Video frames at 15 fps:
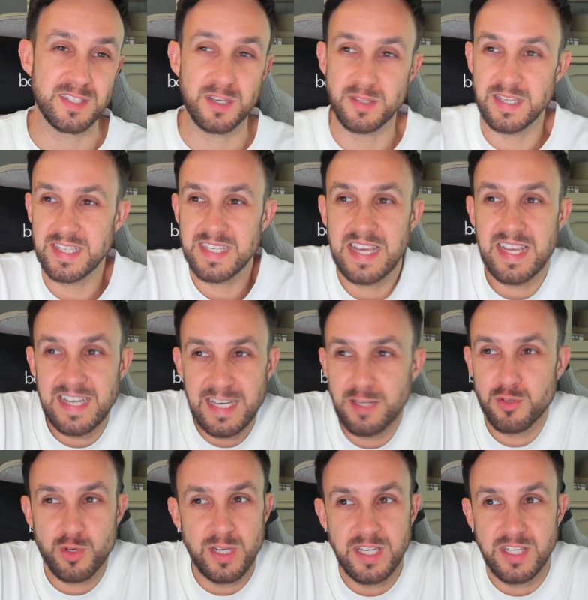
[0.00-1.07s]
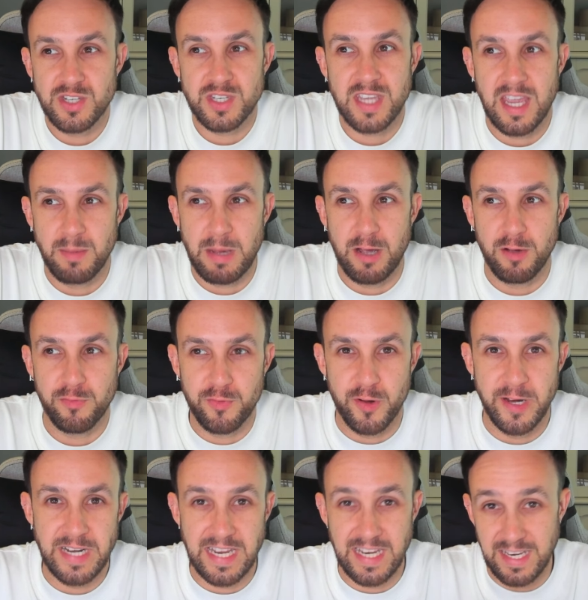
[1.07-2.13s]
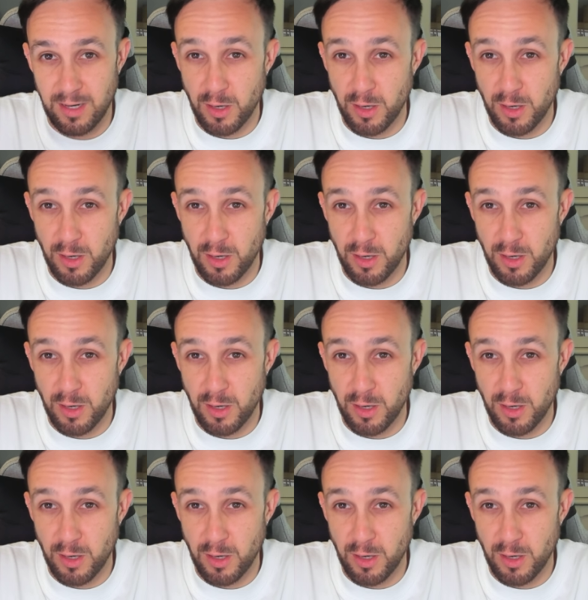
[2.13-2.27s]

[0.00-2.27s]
So this set literally just came out Friday.